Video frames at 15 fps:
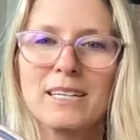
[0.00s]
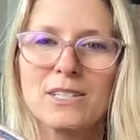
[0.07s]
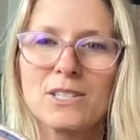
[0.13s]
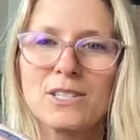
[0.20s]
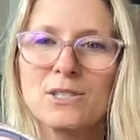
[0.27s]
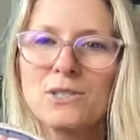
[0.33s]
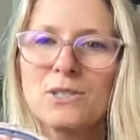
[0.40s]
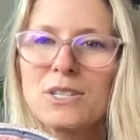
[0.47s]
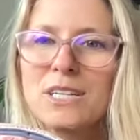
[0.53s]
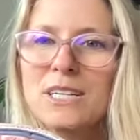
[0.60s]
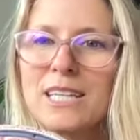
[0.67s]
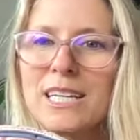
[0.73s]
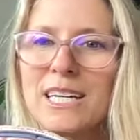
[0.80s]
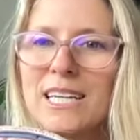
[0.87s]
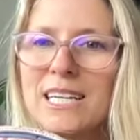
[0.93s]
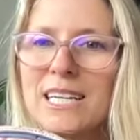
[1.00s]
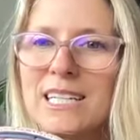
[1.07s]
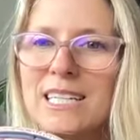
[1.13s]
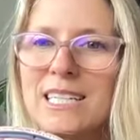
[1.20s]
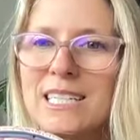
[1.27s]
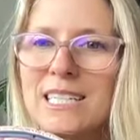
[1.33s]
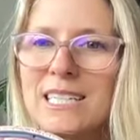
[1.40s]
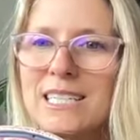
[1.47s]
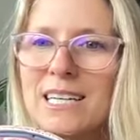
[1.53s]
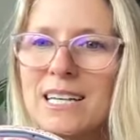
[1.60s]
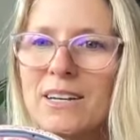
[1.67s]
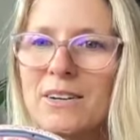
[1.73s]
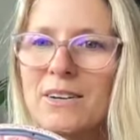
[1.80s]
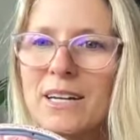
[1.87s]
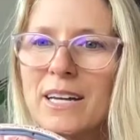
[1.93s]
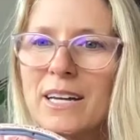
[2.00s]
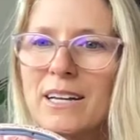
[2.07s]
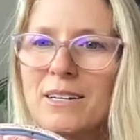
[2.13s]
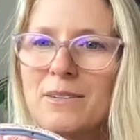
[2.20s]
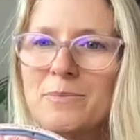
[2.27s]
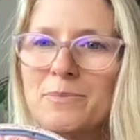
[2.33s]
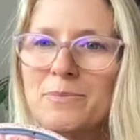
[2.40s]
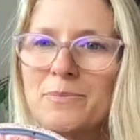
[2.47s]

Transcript: circulated into this area